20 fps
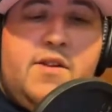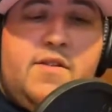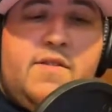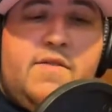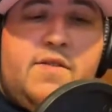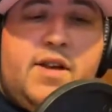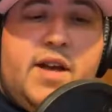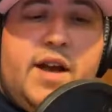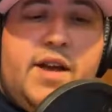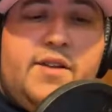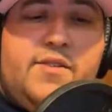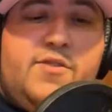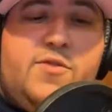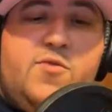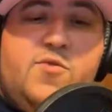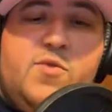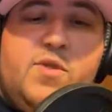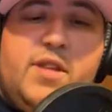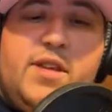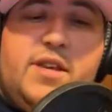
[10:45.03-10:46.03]
kind of
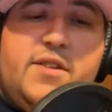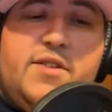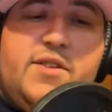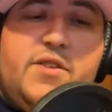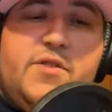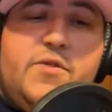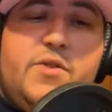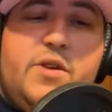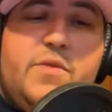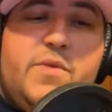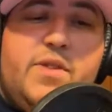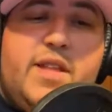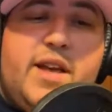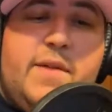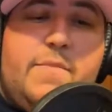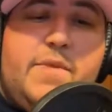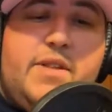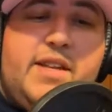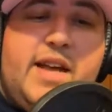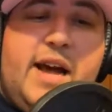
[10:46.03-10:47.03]
tooling to it with
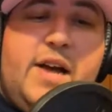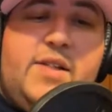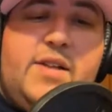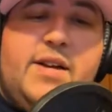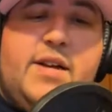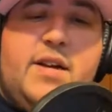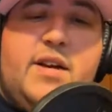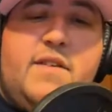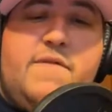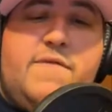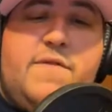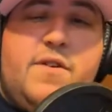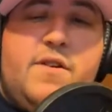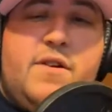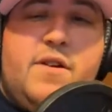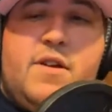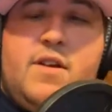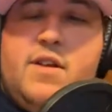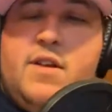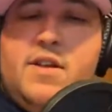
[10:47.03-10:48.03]
that metallic cover.
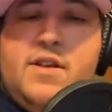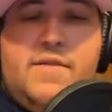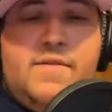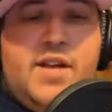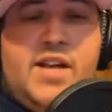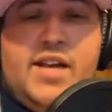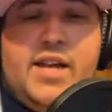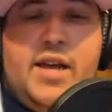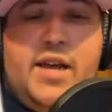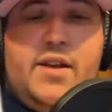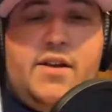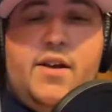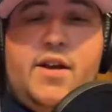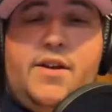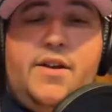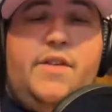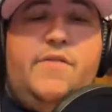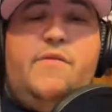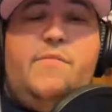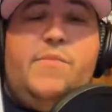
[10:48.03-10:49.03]
Again,
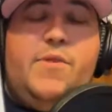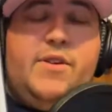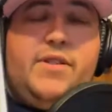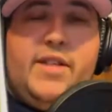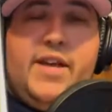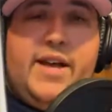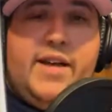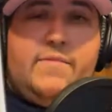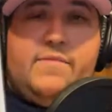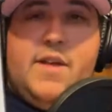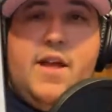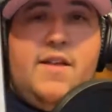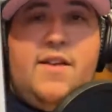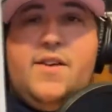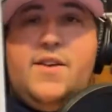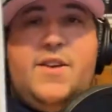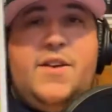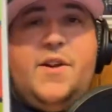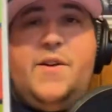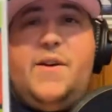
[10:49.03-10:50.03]
another book that
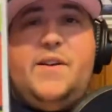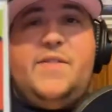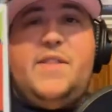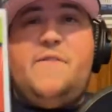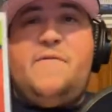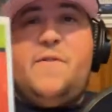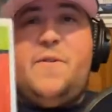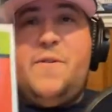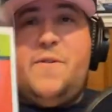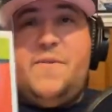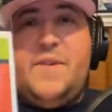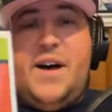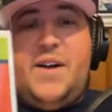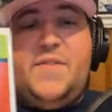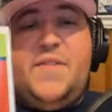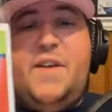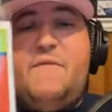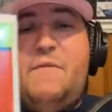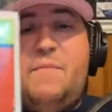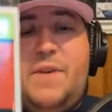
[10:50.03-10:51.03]
I'll
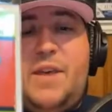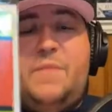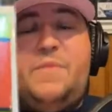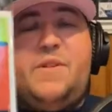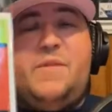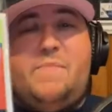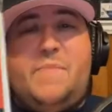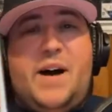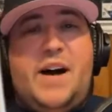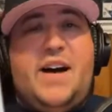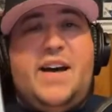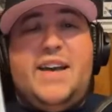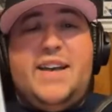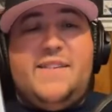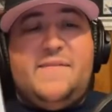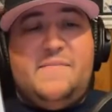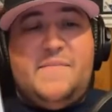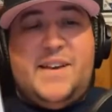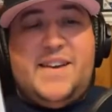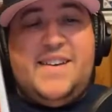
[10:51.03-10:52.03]
never be able to buy
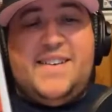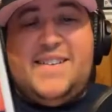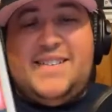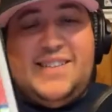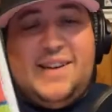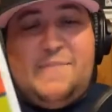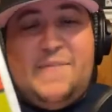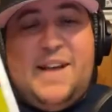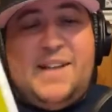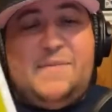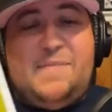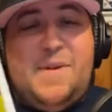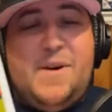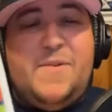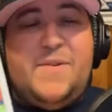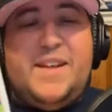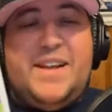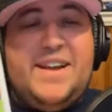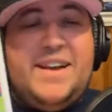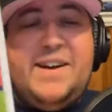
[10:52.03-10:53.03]
because I'm not
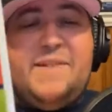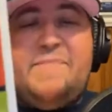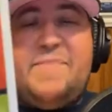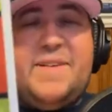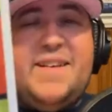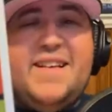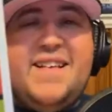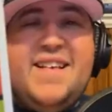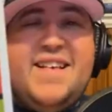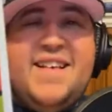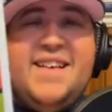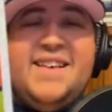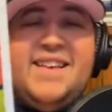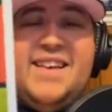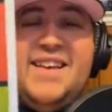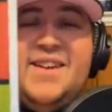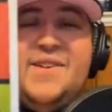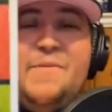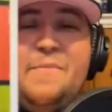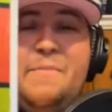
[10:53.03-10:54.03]
ponying up
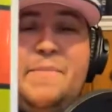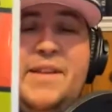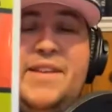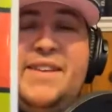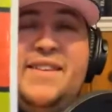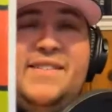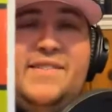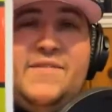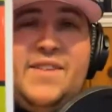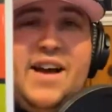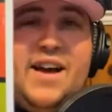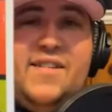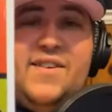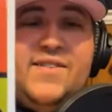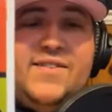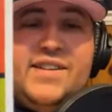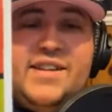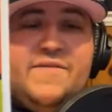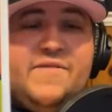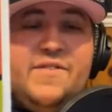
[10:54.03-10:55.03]
millions of
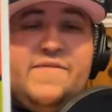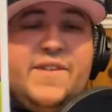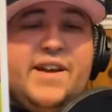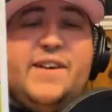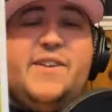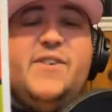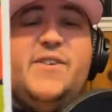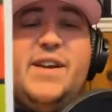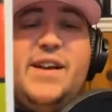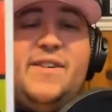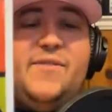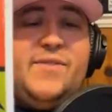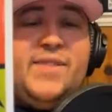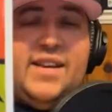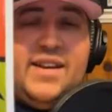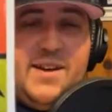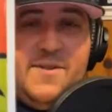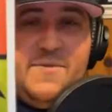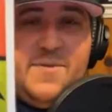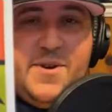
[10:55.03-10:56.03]
dollars, and even if I could, I don't
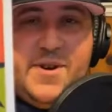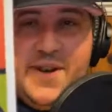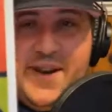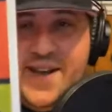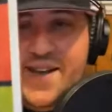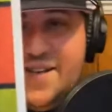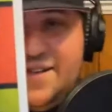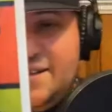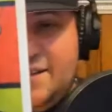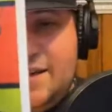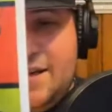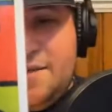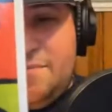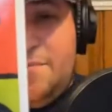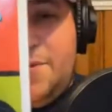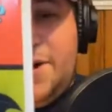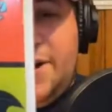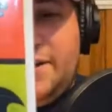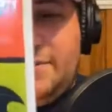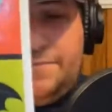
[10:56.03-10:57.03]
think I would.
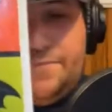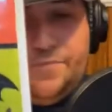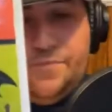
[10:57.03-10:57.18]
But